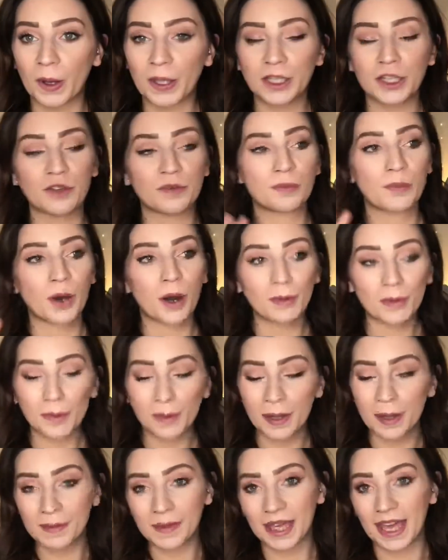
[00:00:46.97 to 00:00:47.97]
you've probably
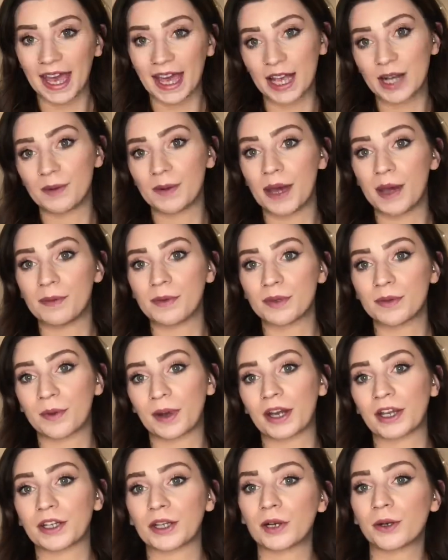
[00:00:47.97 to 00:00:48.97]
been getting away with wearing
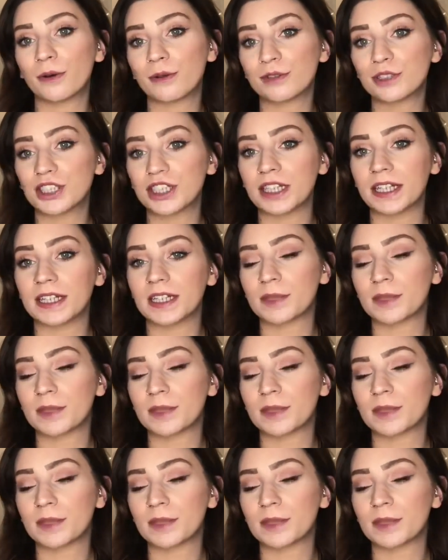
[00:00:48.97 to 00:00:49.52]
your old jeans,